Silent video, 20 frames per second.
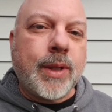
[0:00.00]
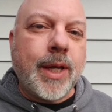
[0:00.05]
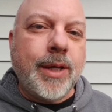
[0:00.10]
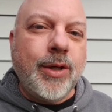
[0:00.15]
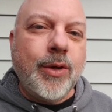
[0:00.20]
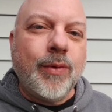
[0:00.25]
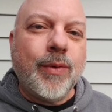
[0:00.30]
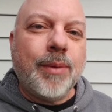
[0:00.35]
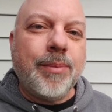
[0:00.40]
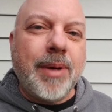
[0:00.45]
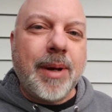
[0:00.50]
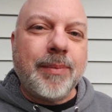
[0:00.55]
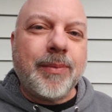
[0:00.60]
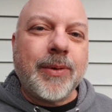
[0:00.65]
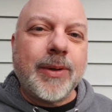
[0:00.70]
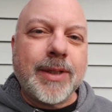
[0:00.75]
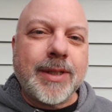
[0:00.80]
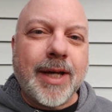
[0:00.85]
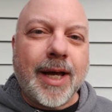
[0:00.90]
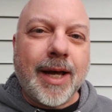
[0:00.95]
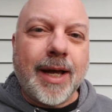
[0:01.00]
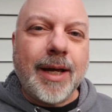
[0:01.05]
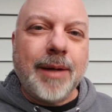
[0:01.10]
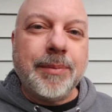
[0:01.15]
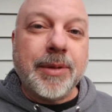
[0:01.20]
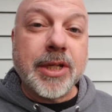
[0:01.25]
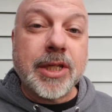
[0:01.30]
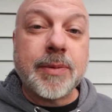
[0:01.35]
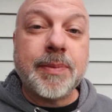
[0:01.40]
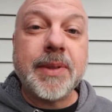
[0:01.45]
can you remember a
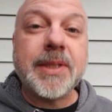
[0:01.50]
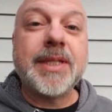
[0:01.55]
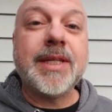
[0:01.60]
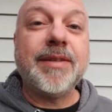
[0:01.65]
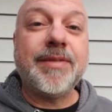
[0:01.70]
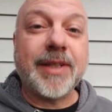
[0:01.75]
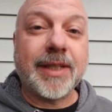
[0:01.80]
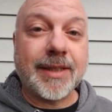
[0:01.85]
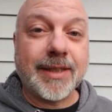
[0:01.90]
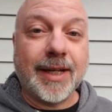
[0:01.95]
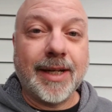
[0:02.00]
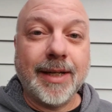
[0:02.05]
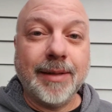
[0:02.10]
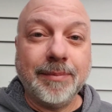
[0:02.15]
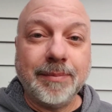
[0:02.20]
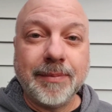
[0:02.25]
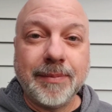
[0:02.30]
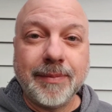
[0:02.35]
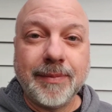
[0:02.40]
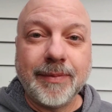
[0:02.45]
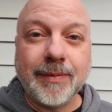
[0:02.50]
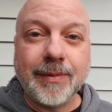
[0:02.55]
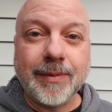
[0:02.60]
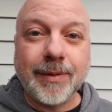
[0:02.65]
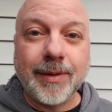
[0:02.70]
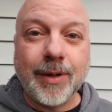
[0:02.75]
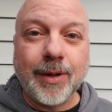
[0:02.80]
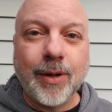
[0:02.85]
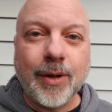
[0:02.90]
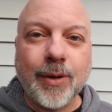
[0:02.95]
time, a specific time,
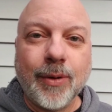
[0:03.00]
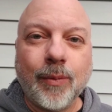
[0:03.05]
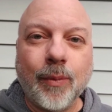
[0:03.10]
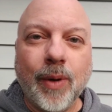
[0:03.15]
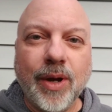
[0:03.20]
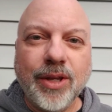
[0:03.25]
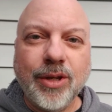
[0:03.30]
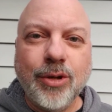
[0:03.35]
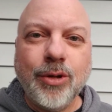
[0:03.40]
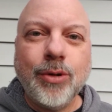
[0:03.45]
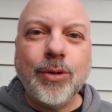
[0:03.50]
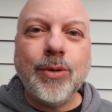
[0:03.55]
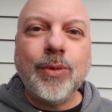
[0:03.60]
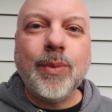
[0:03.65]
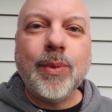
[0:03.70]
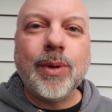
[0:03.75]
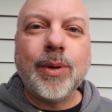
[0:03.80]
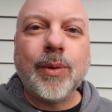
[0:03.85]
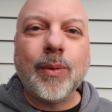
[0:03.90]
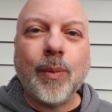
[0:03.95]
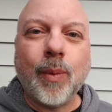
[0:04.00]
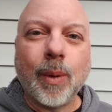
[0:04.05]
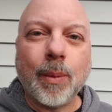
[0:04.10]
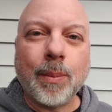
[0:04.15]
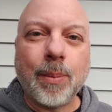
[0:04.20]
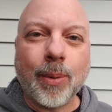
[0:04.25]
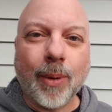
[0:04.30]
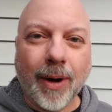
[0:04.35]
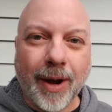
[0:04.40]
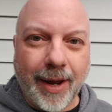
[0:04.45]
when you
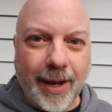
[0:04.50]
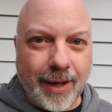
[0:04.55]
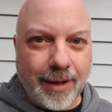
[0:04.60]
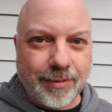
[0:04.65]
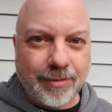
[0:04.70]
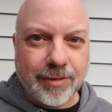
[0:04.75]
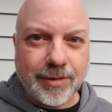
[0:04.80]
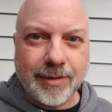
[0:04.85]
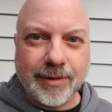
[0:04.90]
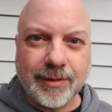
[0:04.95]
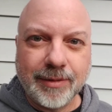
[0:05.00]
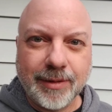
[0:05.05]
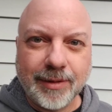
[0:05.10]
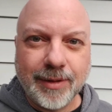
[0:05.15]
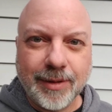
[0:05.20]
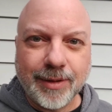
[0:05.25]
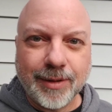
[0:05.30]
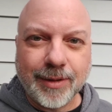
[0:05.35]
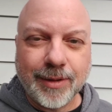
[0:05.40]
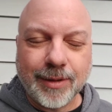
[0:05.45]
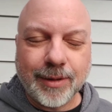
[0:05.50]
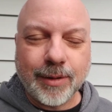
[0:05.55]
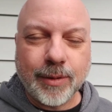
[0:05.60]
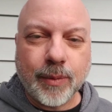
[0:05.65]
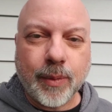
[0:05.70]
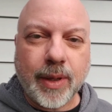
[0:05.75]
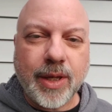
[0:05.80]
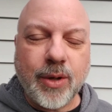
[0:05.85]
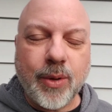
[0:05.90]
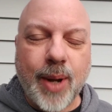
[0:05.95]
were brave,
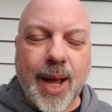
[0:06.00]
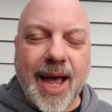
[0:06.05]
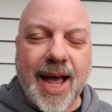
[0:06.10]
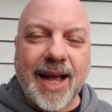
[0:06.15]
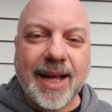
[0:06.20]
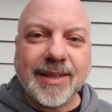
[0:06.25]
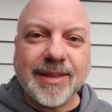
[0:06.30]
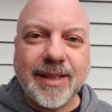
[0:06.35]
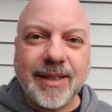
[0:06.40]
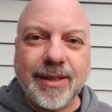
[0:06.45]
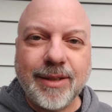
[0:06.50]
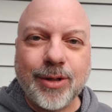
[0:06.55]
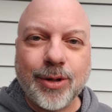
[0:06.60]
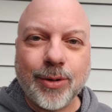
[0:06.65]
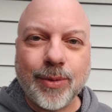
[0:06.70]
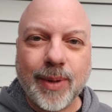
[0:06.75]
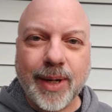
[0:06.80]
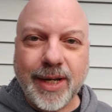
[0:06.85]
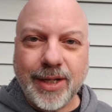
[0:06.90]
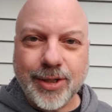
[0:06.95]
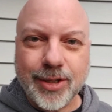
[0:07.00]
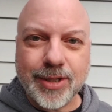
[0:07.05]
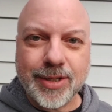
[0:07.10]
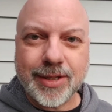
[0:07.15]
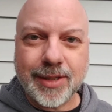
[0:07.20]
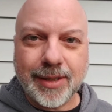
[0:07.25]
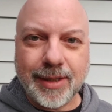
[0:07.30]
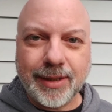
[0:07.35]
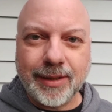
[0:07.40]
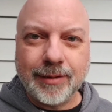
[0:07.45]
when you acted
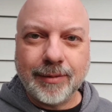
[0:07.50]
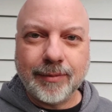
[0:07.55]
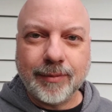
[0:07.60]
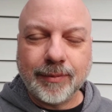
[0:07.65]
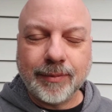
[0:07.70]
courageously?